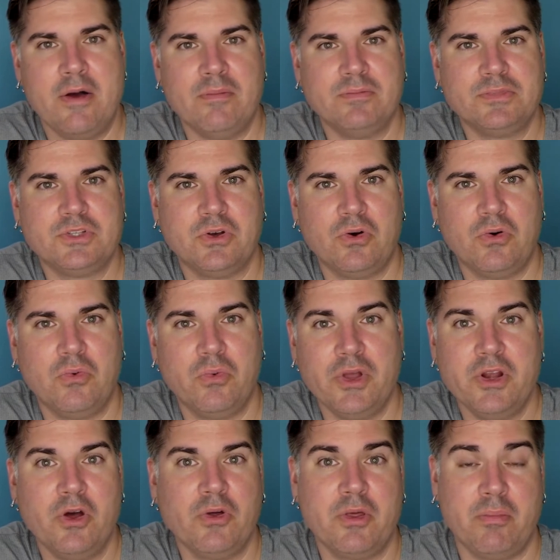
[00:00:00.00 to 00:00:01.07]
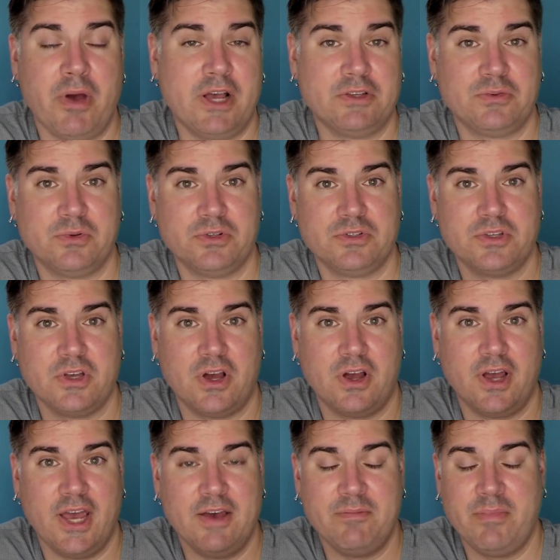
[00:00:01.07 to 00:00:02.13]
So we know that passwords
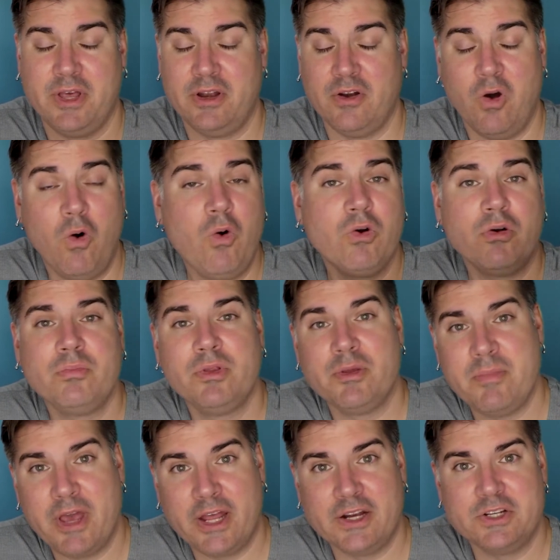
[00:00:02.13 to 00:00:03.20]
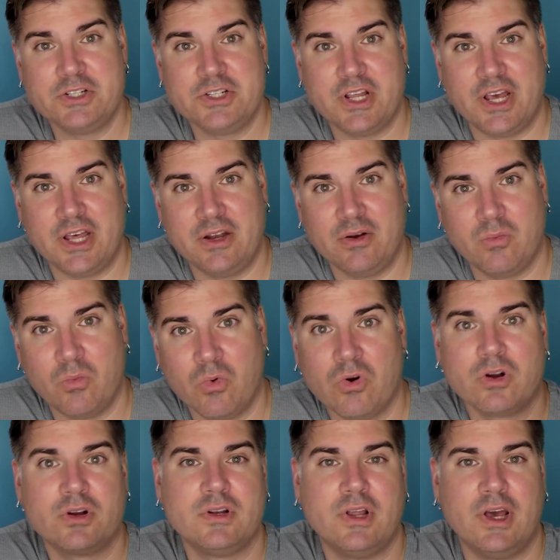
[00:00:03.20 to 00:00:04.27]
have been horribly managed and
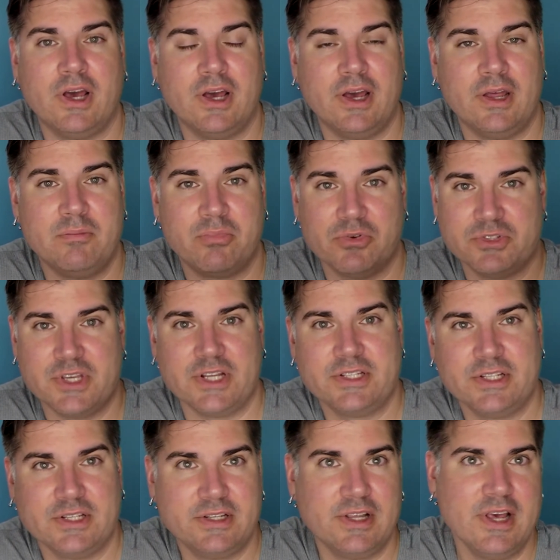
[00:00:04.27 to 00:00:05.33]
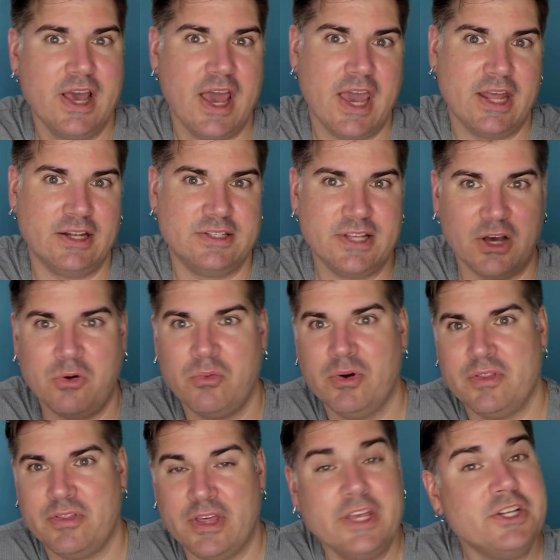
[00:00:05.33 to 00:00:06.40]
worked and presented and dealt
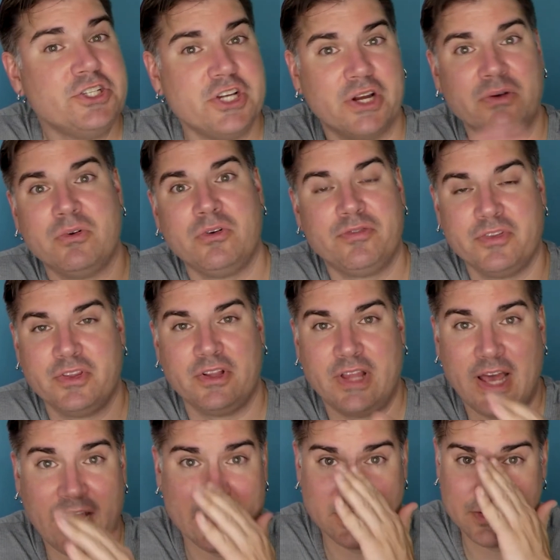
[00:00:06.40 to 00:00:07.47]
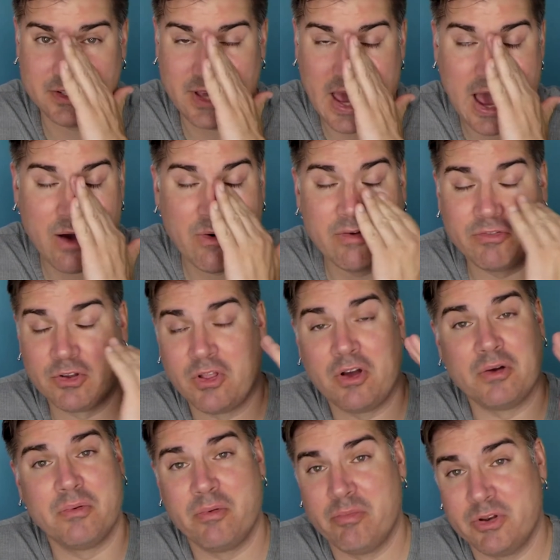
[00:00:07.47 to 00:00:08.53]
with in general for the last however
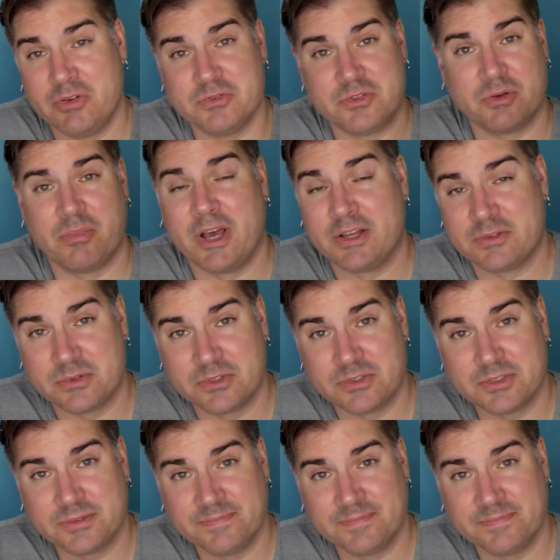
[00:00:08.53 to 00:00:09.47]
long we've been using passwords.